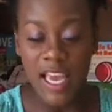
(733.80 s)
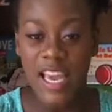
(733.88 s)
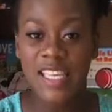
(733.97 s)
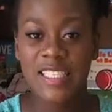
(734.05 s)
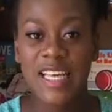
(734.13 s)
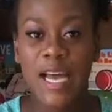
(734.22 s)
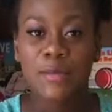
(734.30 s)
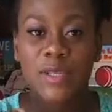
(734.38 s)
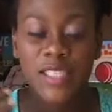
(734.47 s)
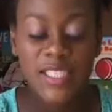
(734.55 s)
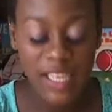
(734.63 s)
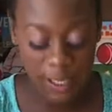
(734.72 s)
It's time to
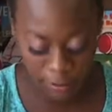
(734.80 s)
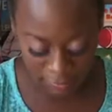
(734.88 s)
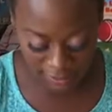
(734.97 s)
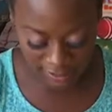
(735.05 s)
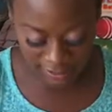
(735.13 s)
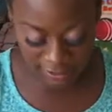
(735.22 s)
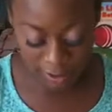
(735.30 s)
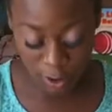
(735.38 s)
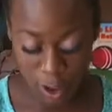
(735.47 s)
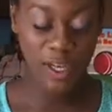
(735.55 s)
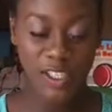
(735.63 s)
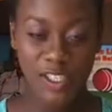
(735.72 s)
decorate it.
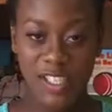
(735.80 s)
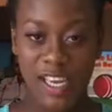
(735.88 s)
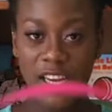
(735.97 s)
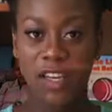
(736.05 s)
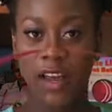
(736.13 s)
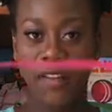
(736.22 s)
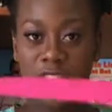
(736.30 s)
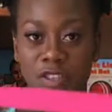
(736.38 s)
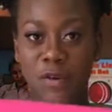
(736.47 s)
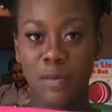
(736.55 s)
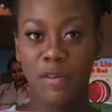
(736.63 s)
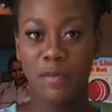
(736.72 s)
I just take another
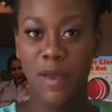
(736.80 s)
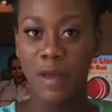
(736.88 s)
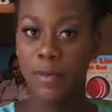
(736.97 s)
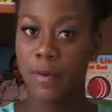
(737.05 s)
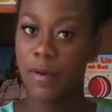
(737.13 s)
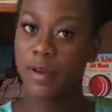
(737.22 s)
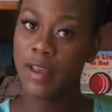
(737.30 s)
strip of paper,